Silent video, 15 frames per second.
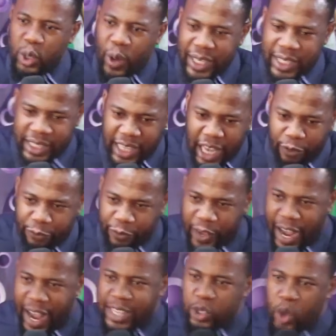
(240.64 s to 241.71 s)
your Savior,
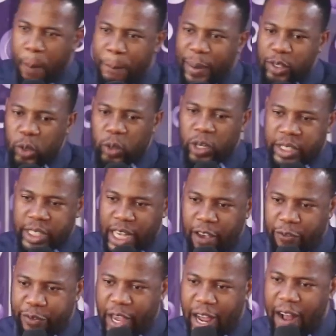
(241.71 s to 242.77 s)
as your personal
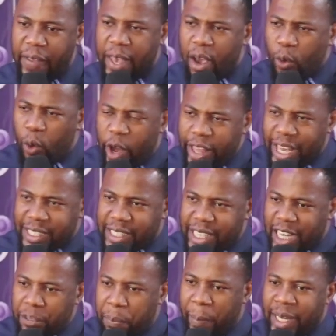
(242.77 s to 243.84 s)
Savior, what does
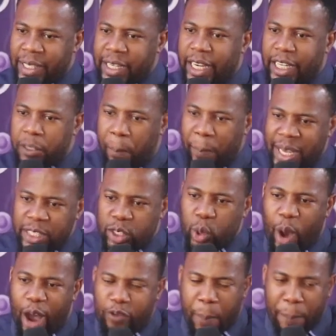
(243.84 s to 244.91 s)
that mean? It means
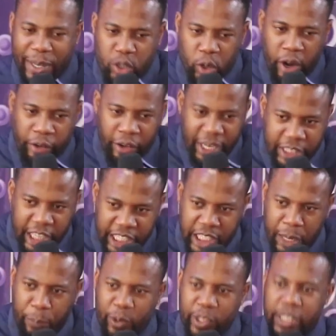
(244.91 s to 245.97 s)
you have a personal
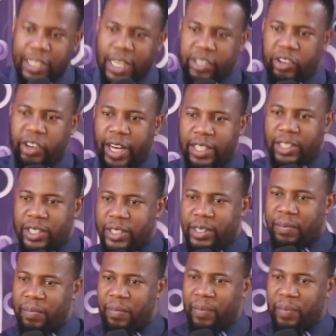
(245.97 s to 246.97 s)
relationship with Jesus Christ.